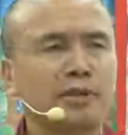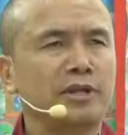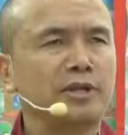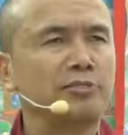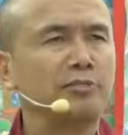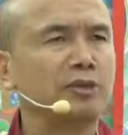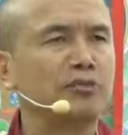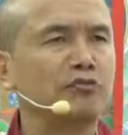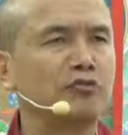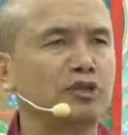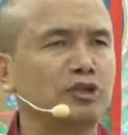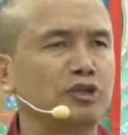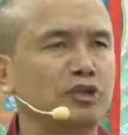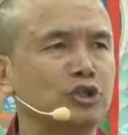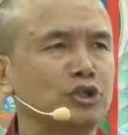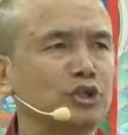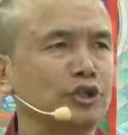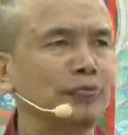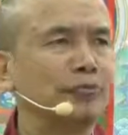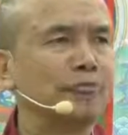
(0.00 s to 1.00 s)
he met with the
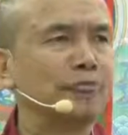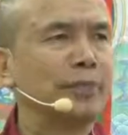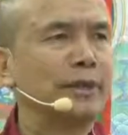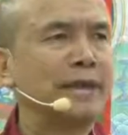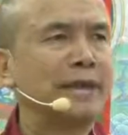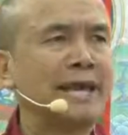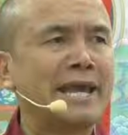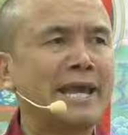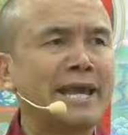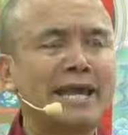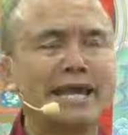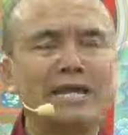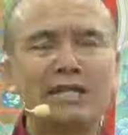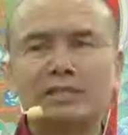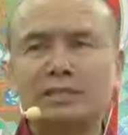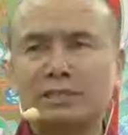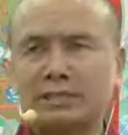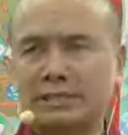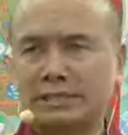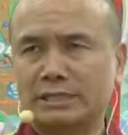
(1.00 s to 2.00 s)
teacher,
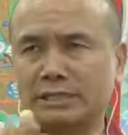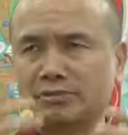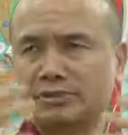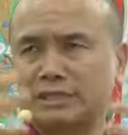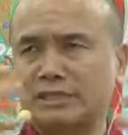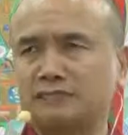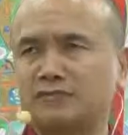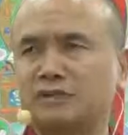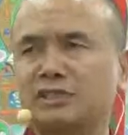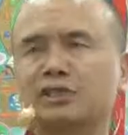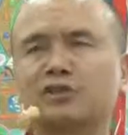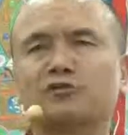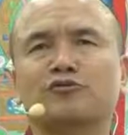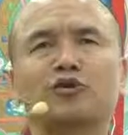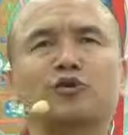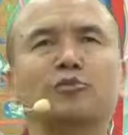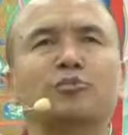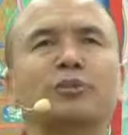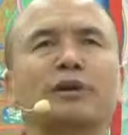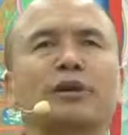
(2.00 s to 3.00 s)
and he received teachings
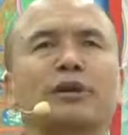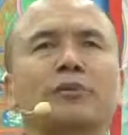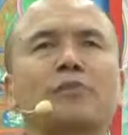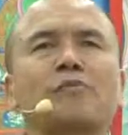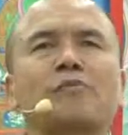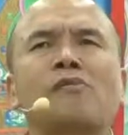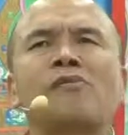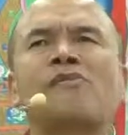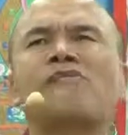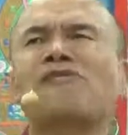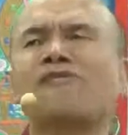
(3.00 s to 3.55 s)
from him.